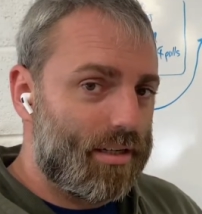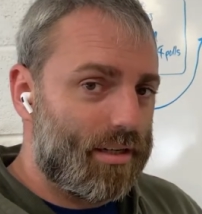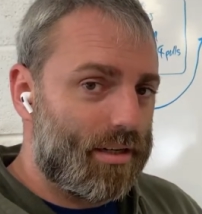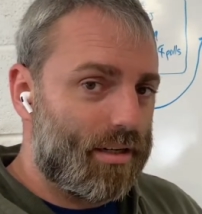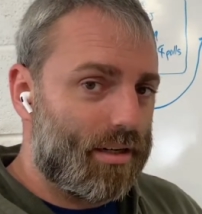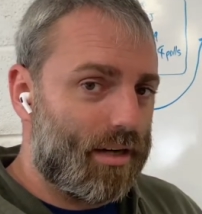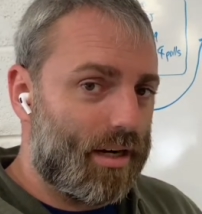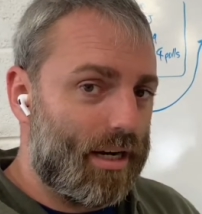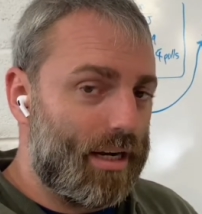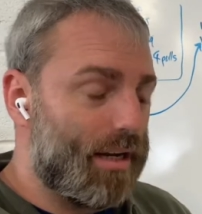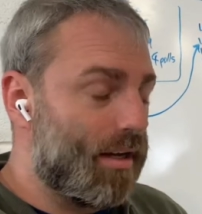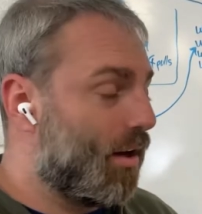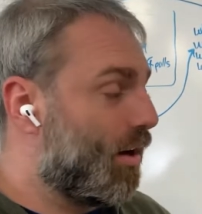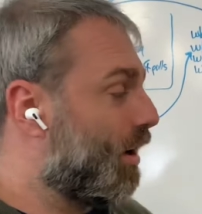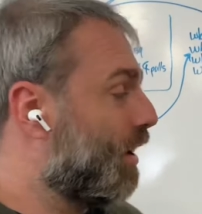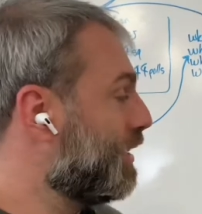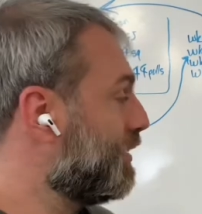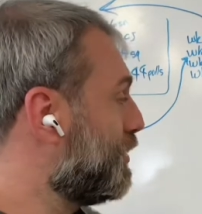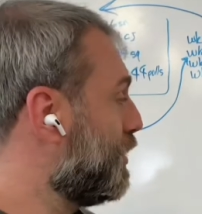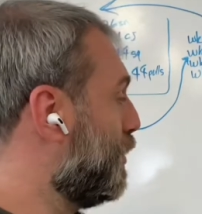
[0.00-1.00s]
All right,
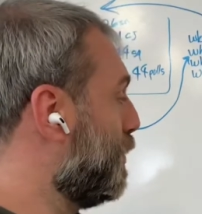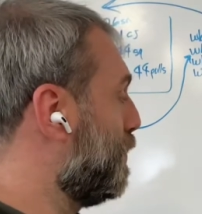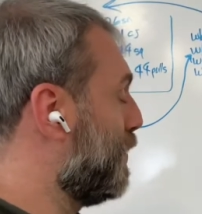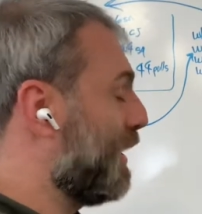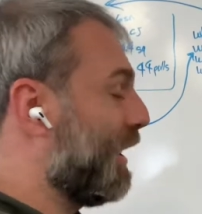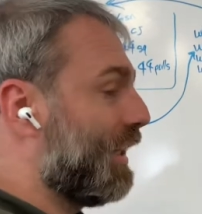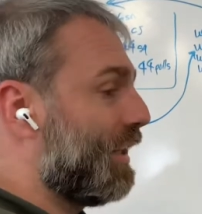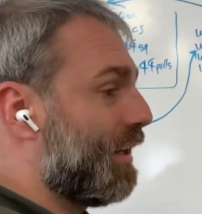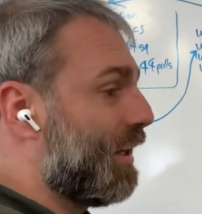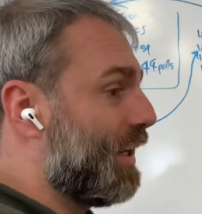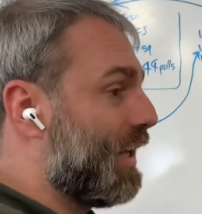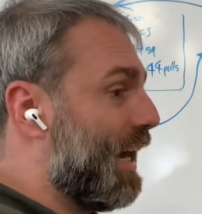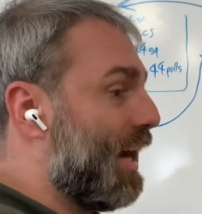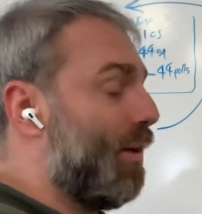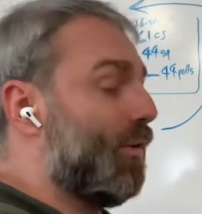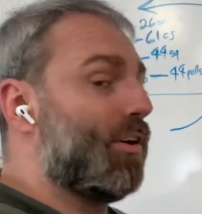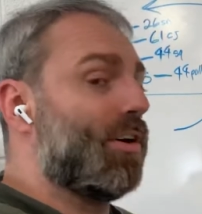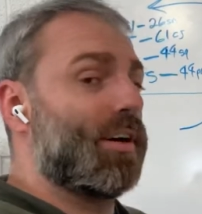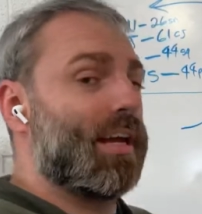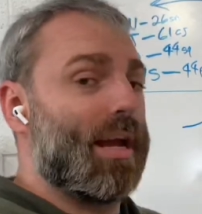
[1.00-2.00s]
also play the
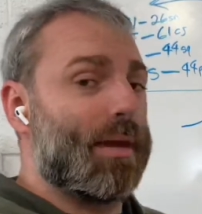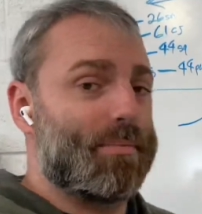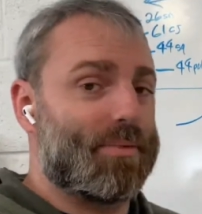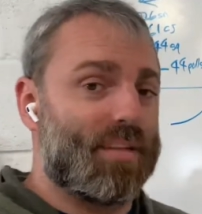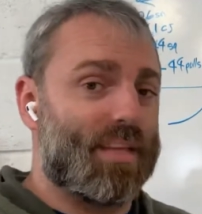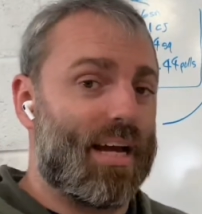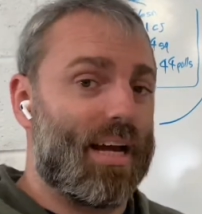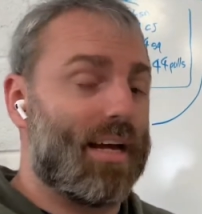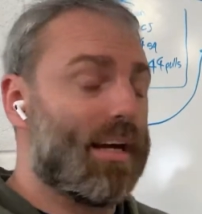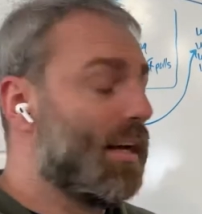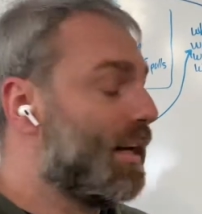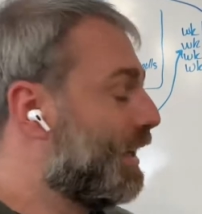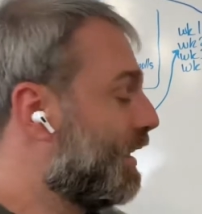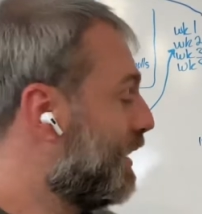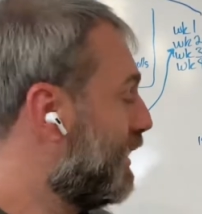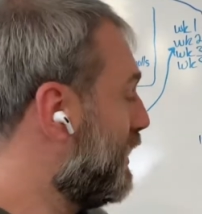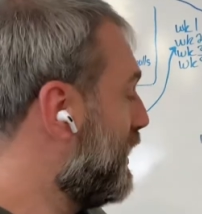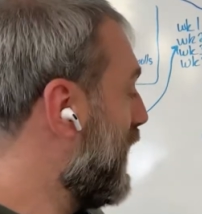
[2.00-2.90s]
counter game to that.